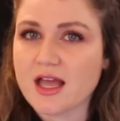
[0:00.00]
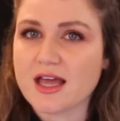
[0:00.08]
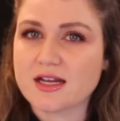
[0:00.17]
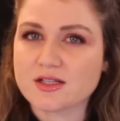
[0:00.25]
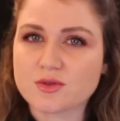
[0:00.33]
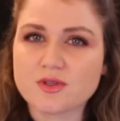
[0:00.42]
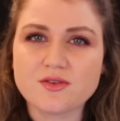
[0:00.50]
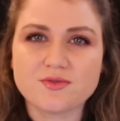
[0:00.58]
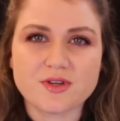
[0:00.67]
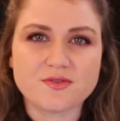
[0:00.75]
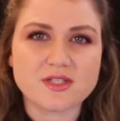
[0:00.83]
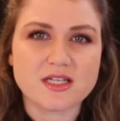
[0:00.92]
and it's only
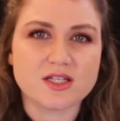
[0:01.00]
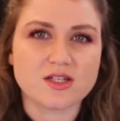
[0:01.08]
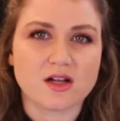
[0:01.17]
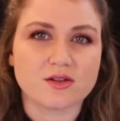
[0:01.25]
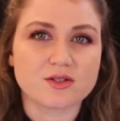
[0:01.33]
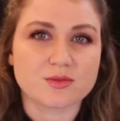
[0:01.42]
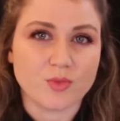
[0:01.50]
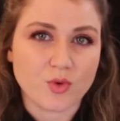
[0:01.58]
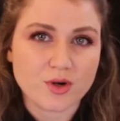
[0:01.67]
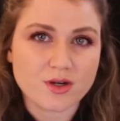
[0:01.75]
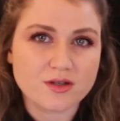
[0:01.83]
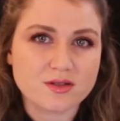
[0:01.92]
$15
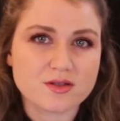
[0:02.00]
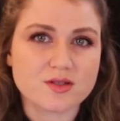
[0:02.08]
more.